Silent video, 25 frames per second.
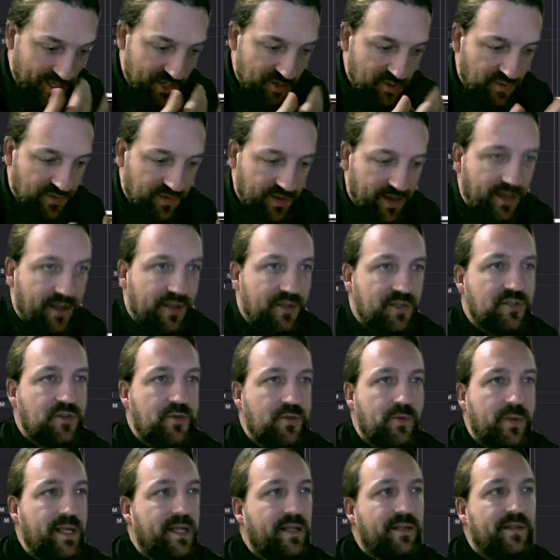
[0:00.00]
you think it's
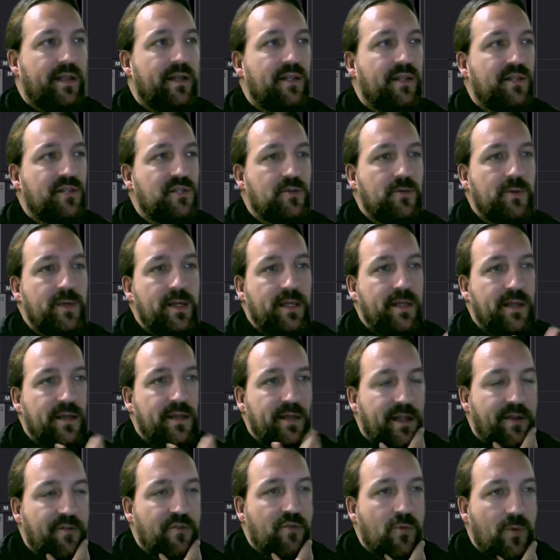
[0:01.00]
great, then it's great, and
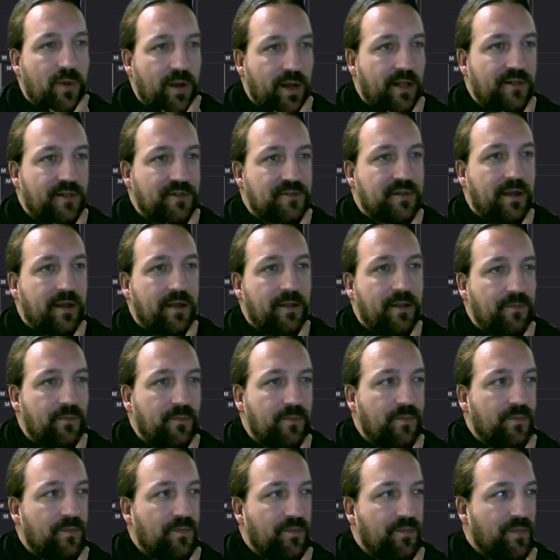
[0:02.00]
everyone else can
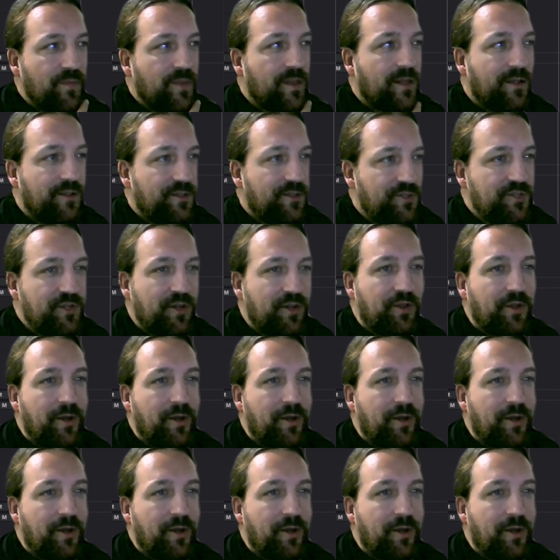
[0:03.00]
shut